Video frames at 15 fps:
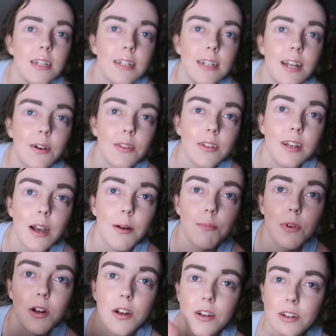now the
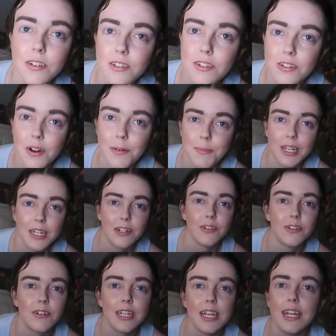camera has stopped being
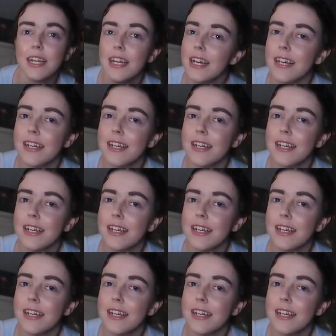annoying.